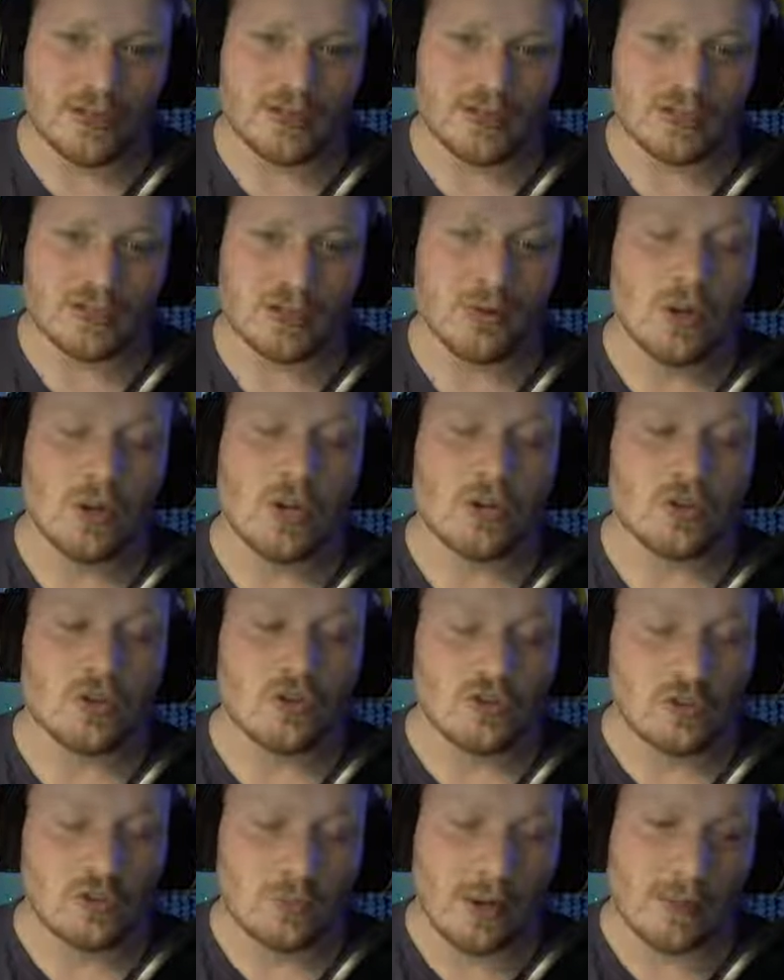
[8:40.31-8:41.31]
So
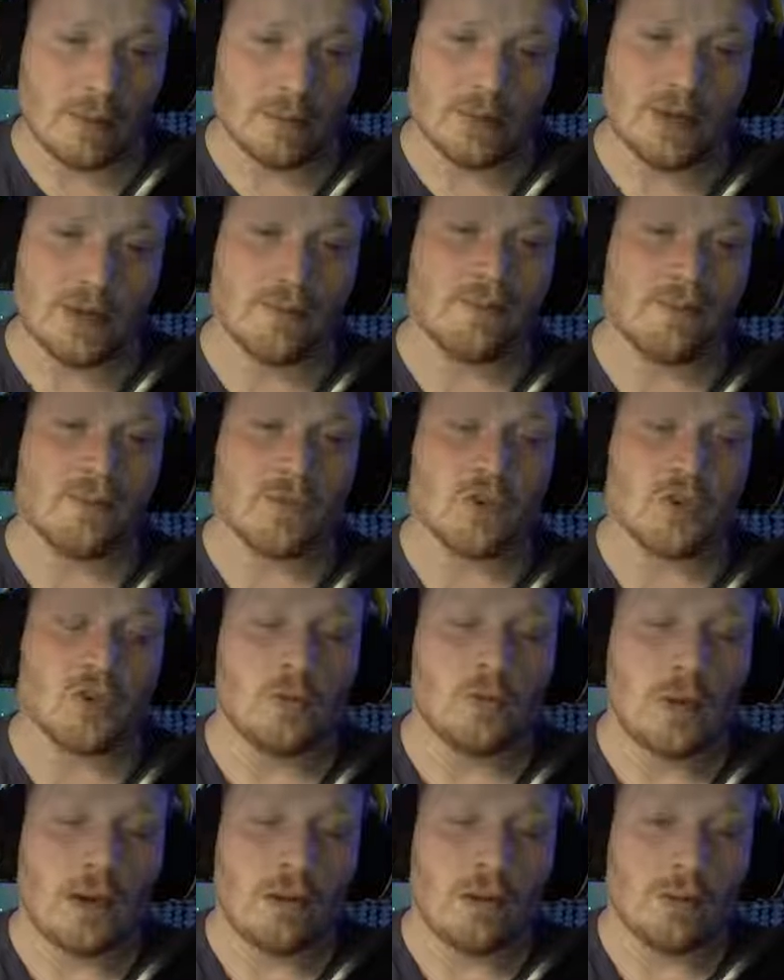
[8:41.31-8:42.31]
just remember, no
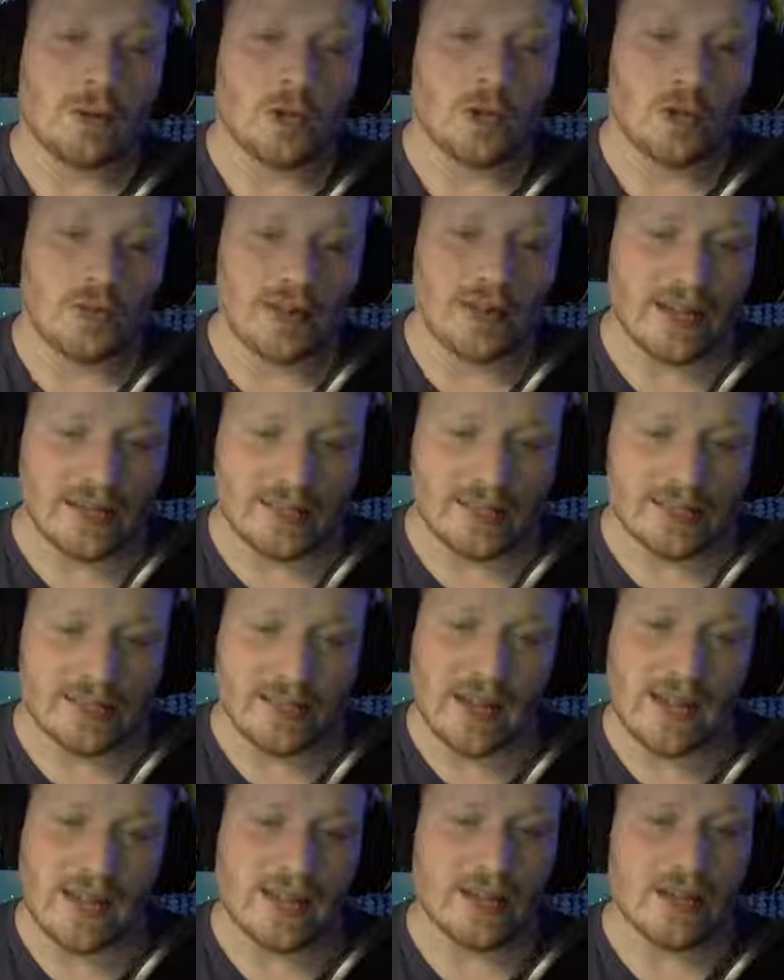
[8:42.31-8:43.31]
matter what we cover here
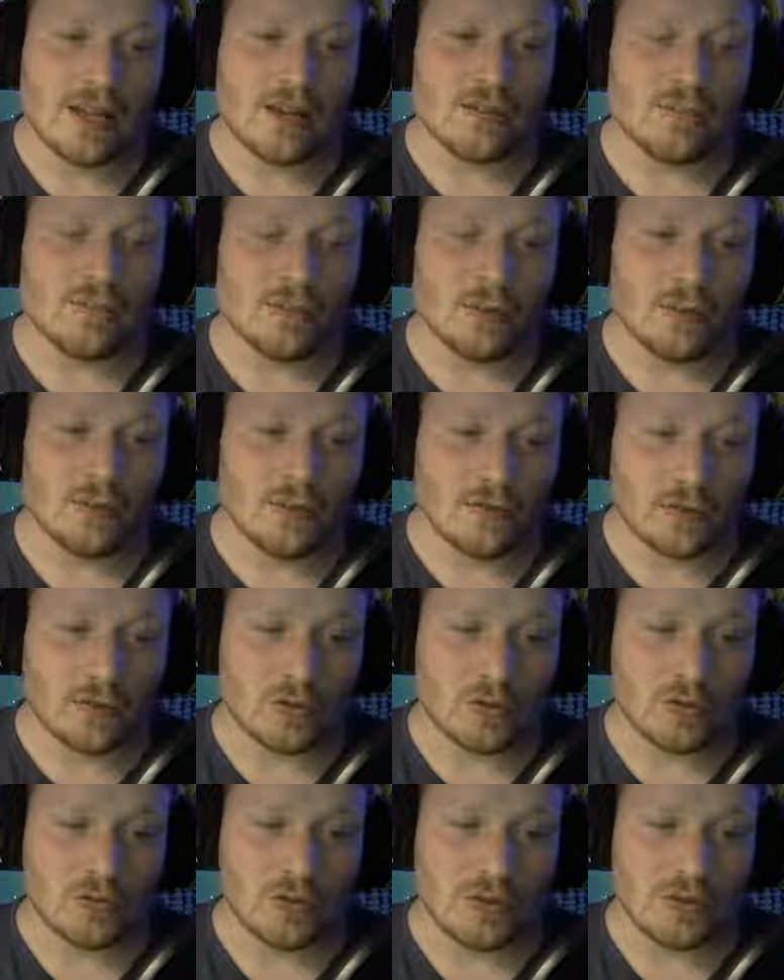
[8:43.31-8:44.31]
today, rule of
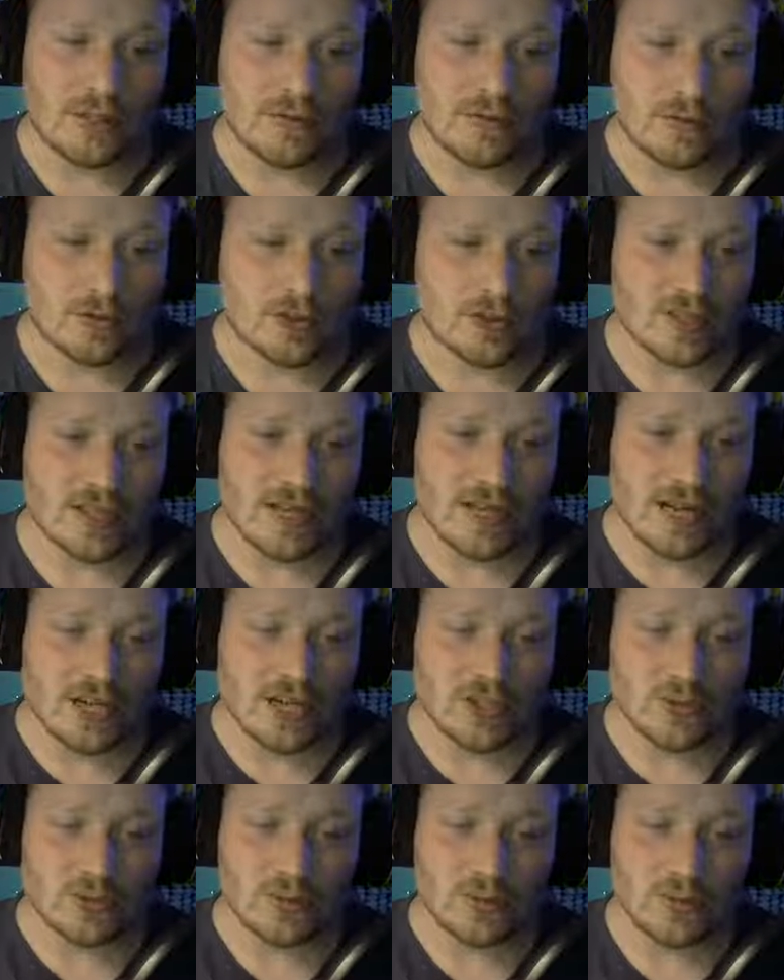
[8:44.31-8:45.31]
cool, if you're just a
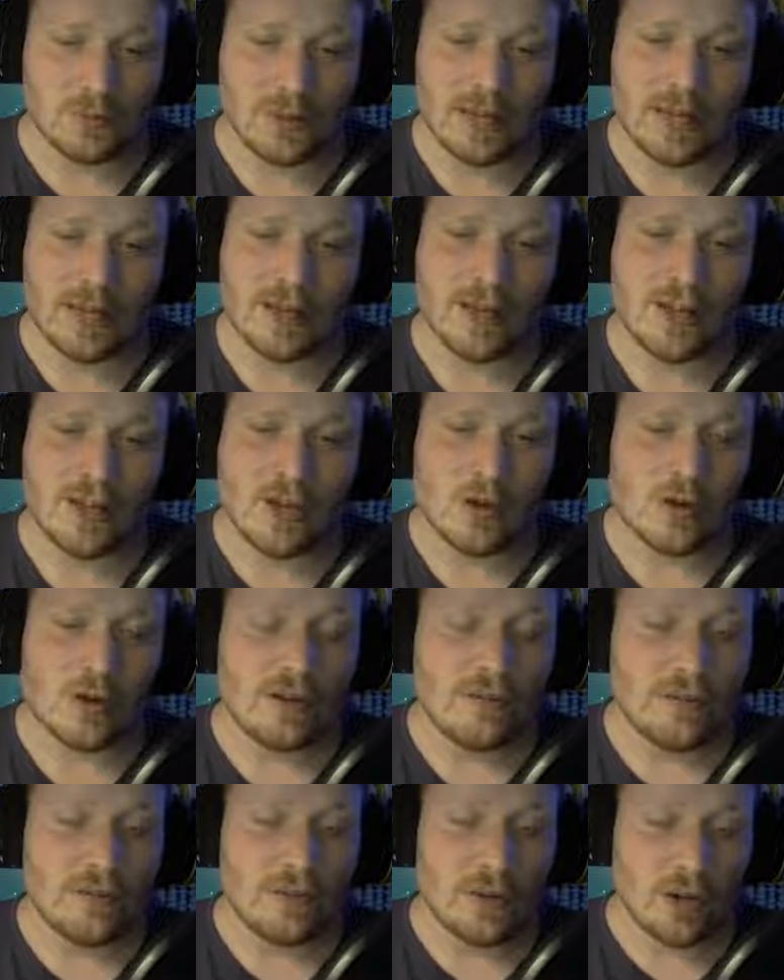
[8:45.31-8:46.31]
casual player, or
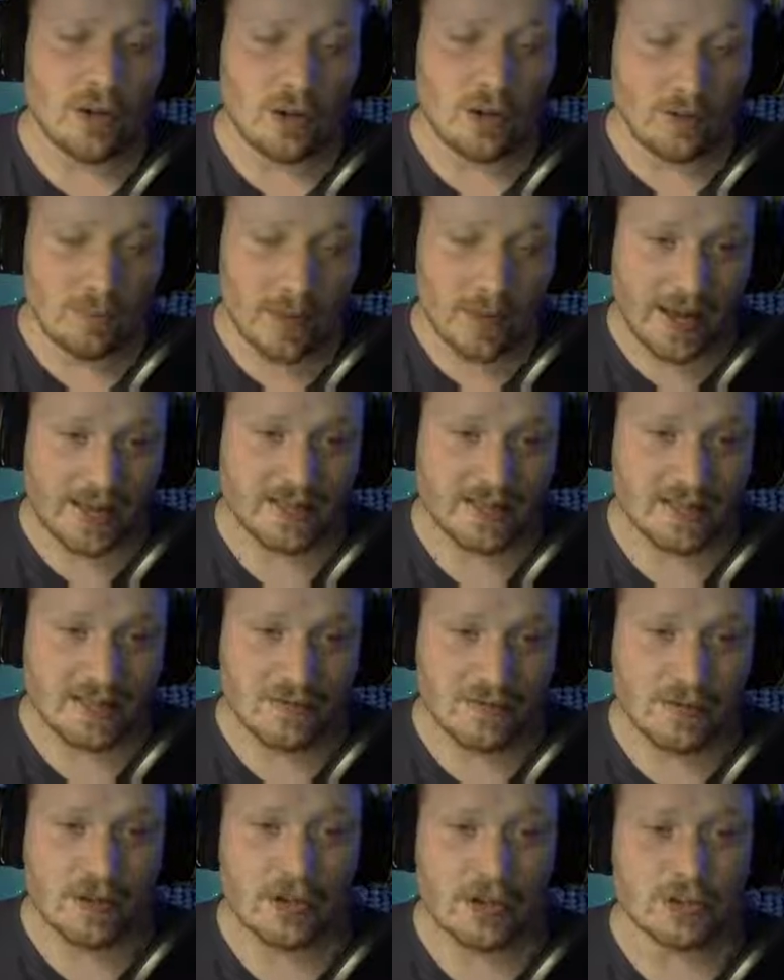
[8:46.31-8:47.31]
even if you're competitive,
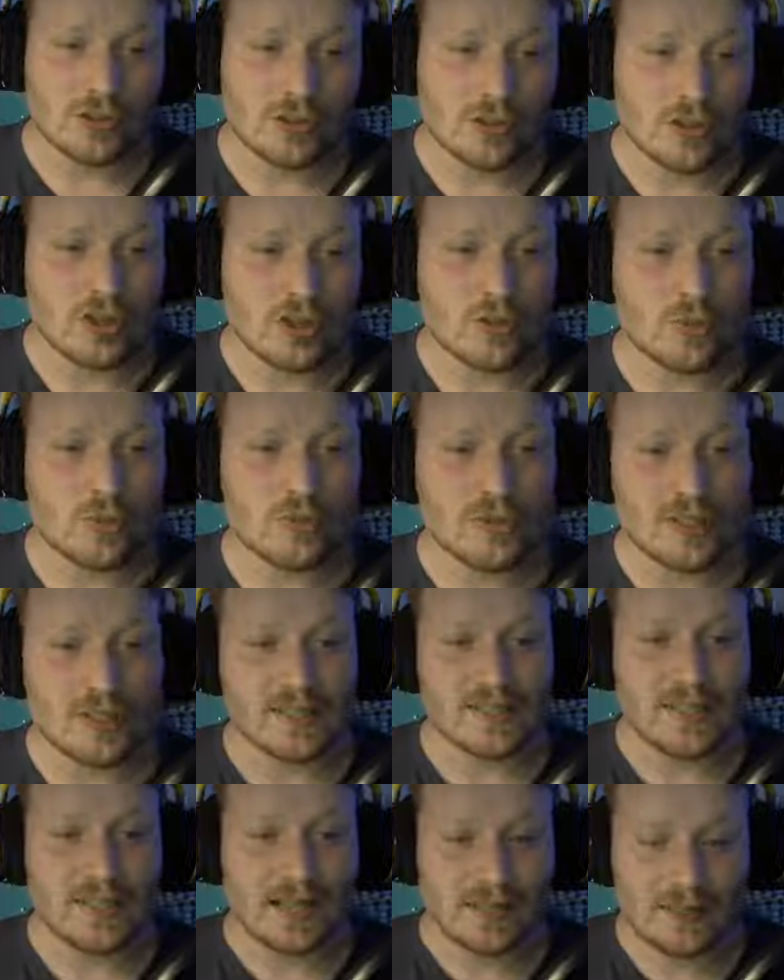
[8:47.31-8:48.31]
as long as you
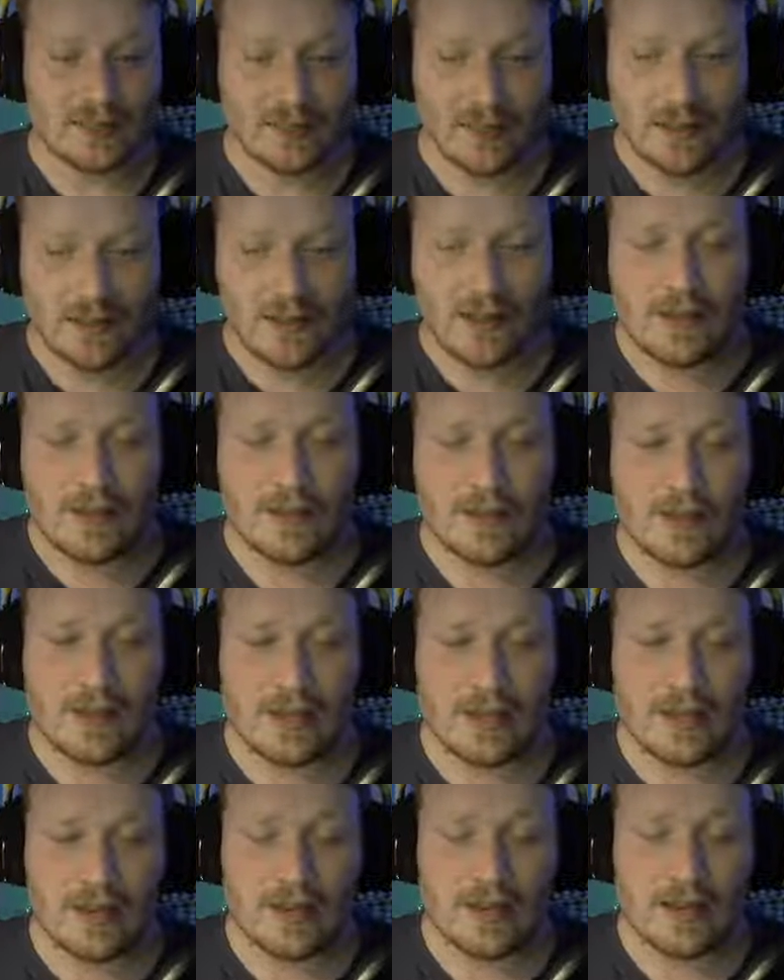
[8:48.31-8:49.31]
understand
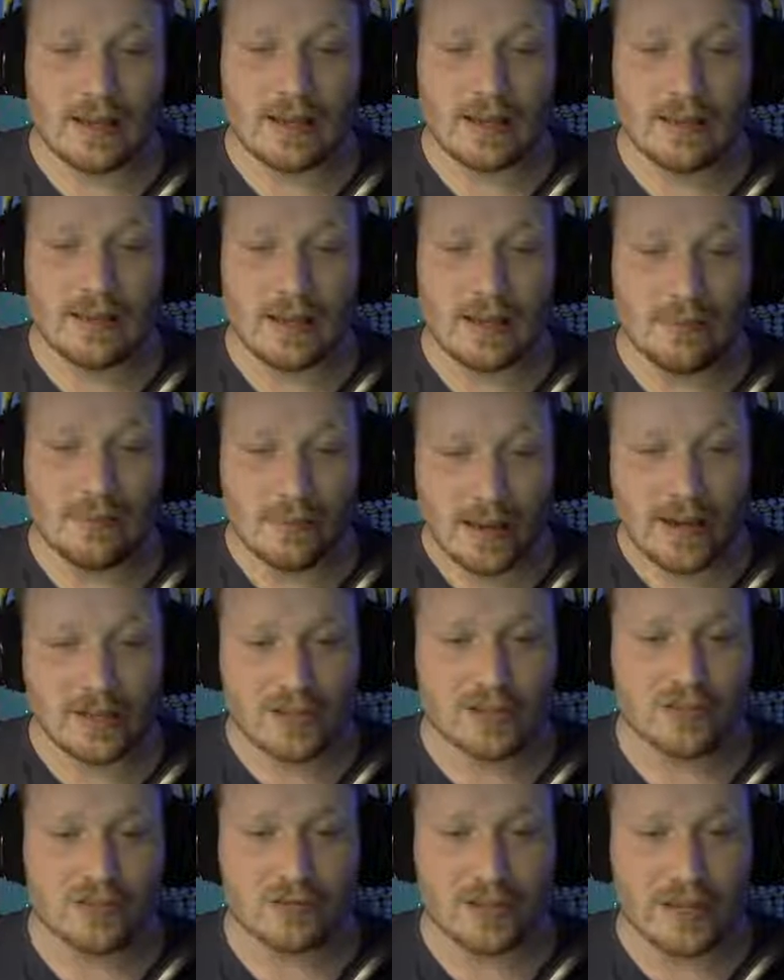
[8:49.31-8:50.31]
the impact
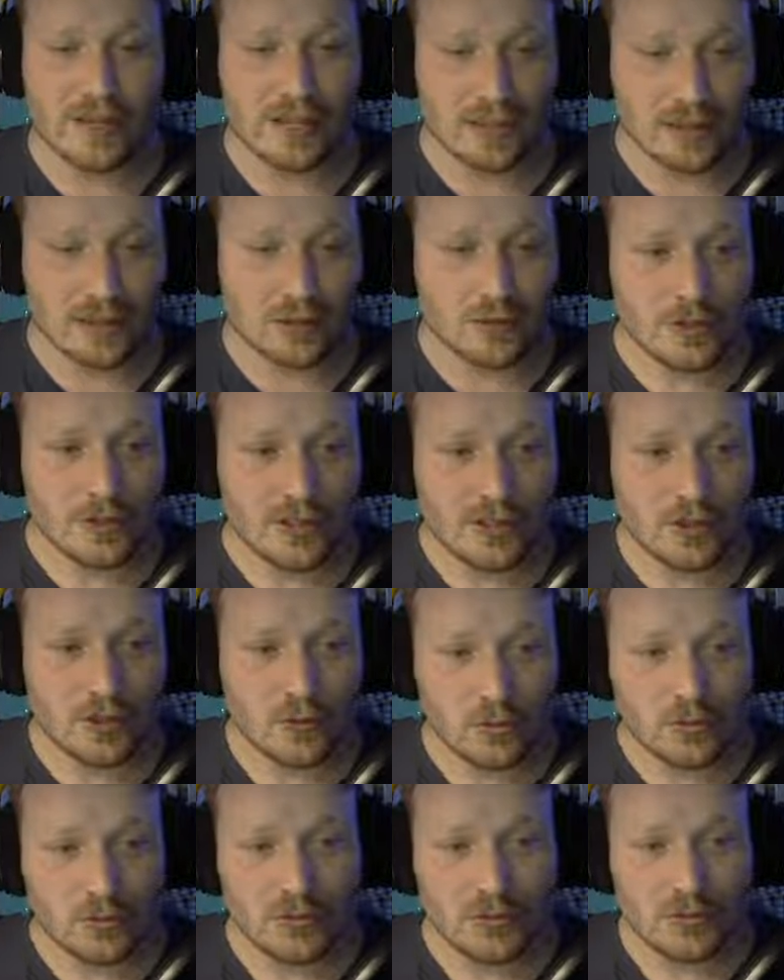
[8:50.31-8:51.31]
of including
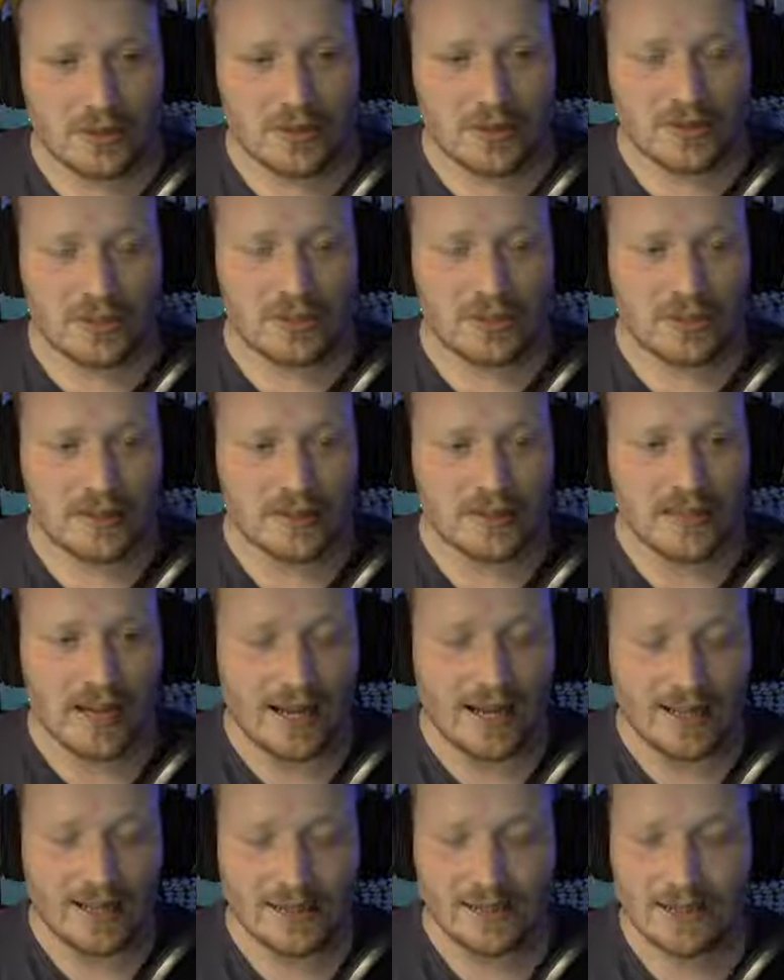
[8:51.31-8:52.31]
cool units in your list
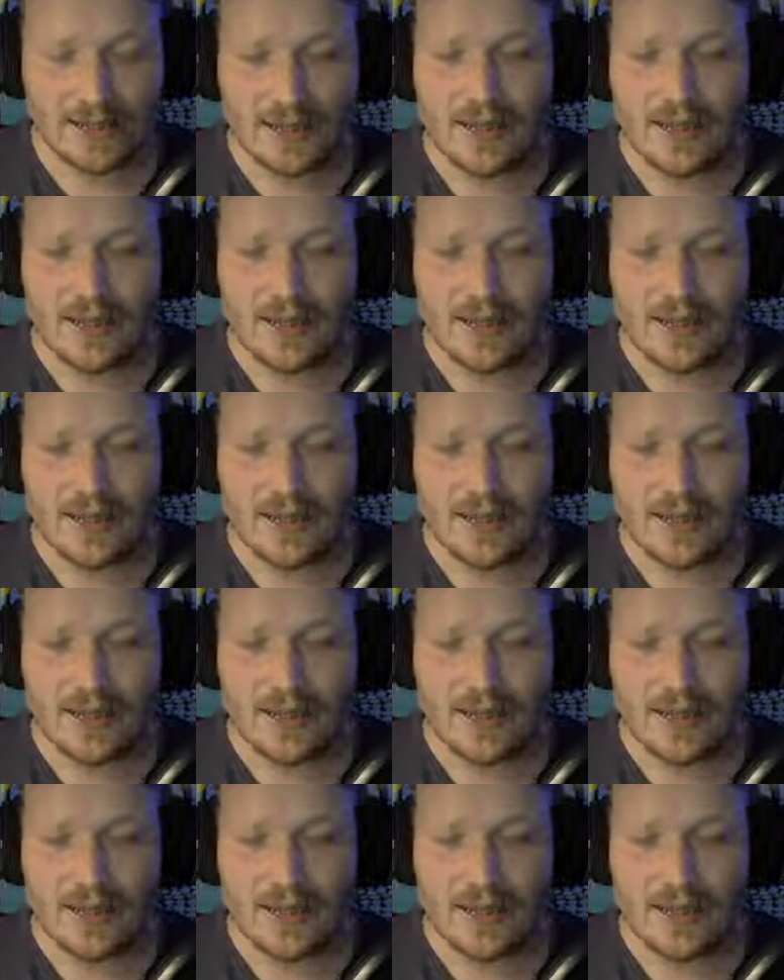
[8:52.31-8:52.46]
has,